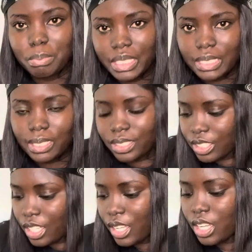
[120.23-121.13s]
method.
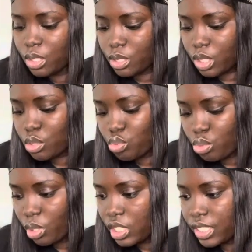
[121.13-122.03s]
You just
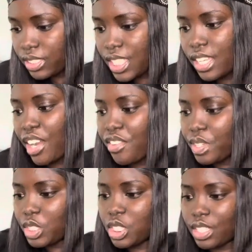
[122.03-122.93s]
roll it and
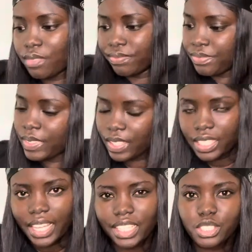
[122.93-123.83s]
arrange them in
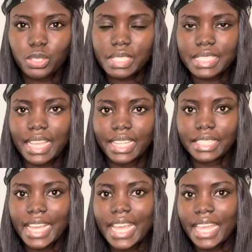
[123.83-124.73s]
like a straight
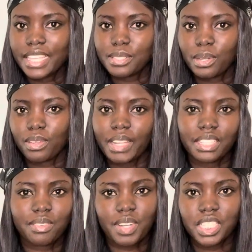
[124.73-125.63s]
line instead of like
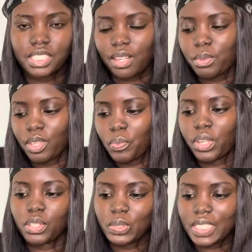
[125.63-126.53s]
the regular way
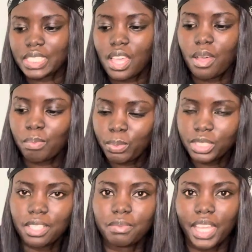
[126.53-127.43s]
where you just put
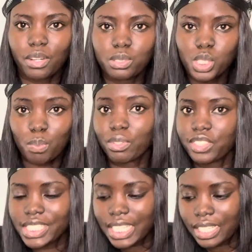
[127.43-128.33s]
them like on top of
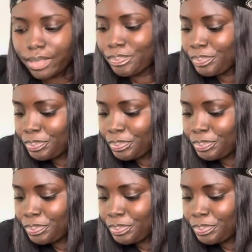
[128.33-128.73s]
each other.